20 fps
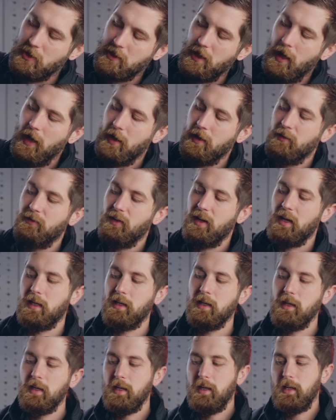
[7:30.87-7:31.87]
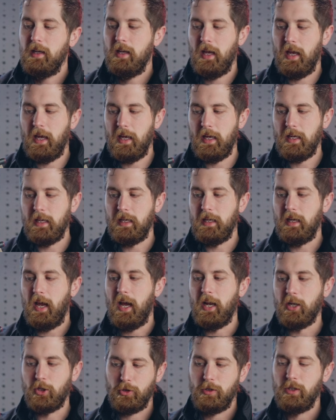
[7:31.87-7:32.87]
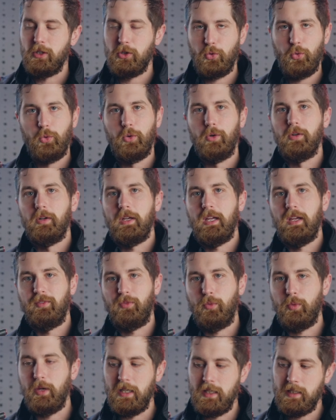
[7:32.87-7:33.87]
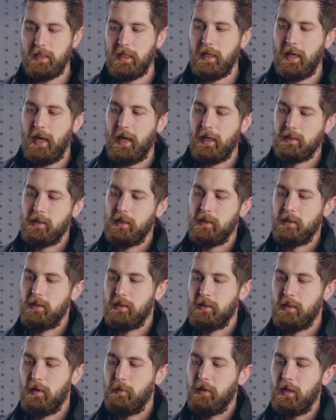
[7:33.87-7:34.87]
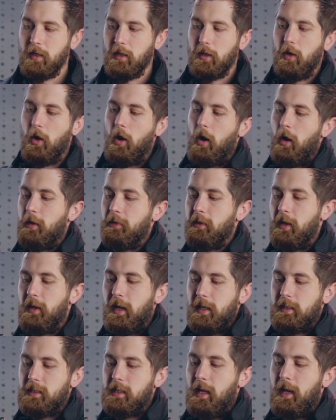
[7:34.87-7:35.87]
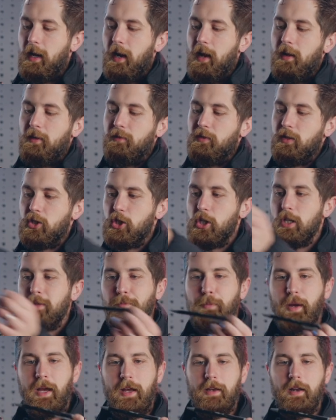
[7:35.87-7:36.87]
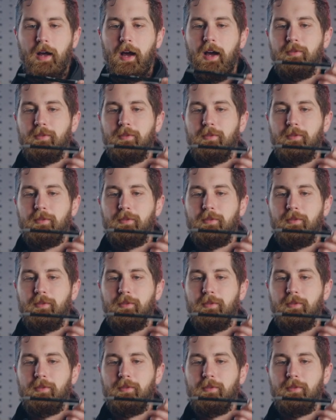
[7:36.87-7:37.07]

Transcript: just kind of a, a entry tool if we need to get access to somebody in a car. And then next to that, I have a cheap pen.